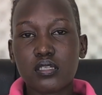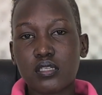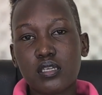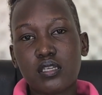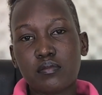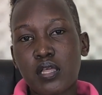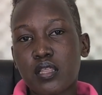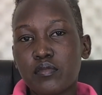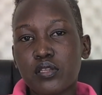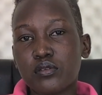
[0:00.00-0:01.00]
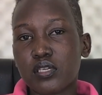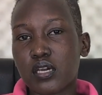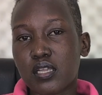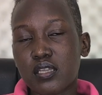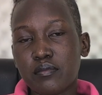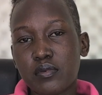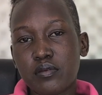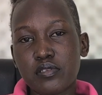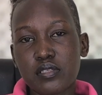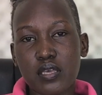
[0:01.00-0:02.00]
let the mother be looking at the
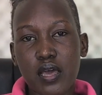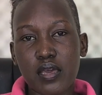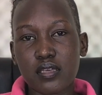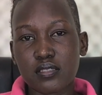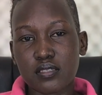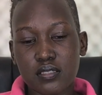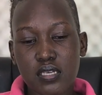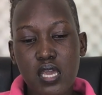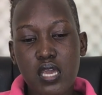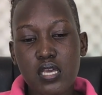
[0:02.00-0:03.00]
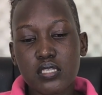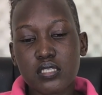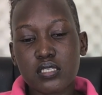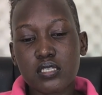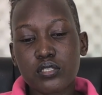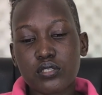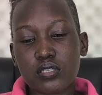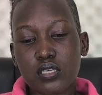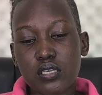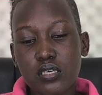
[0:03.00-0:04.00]
baby's eyes. Skin to
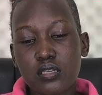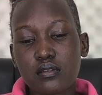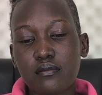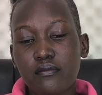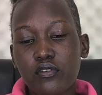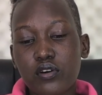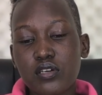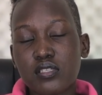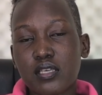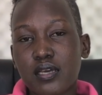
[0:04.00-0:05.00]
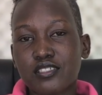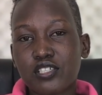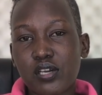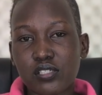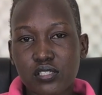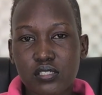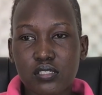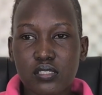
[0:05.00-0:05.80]
skin, voice and touch.